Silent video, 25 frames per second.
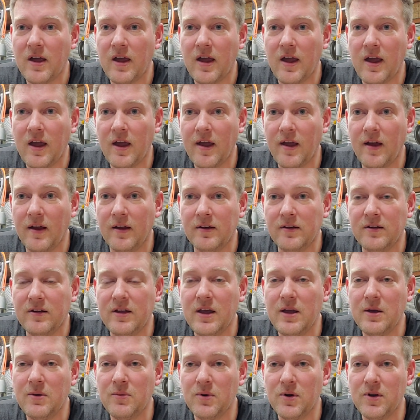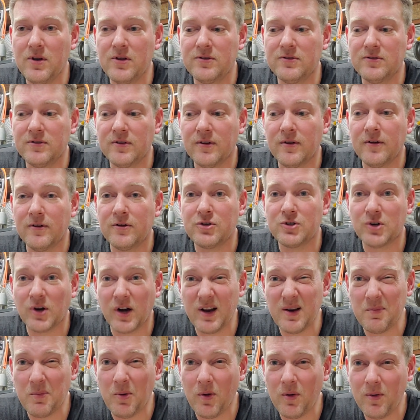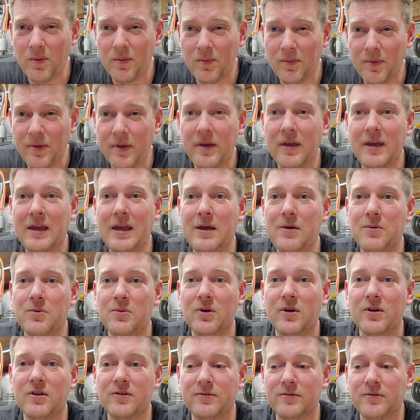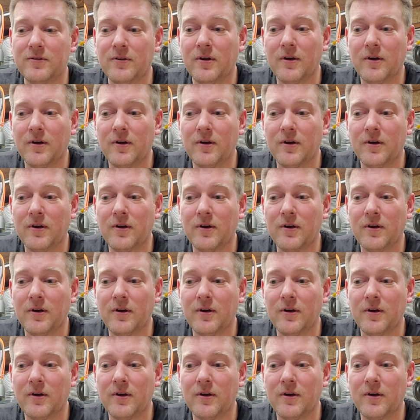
and he was trainable he was